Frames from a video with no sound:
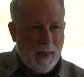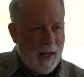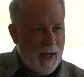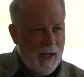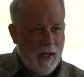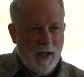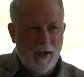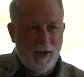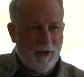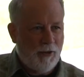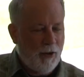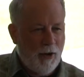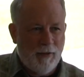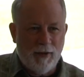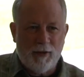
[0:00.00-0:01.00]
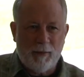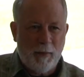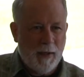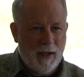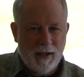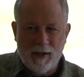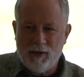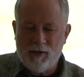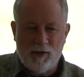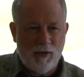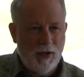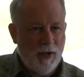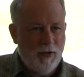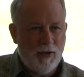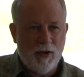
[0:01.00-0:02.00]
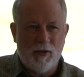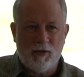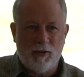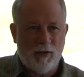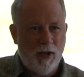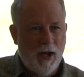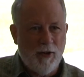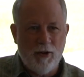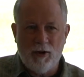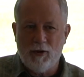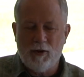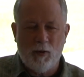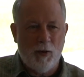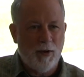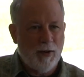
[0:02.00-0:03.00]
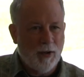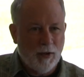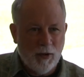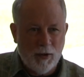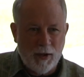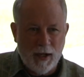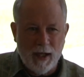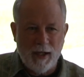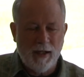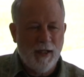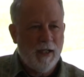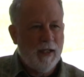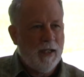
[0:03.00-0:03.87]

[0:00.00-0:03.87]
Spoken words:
in the service because she's just tender toward the Lord and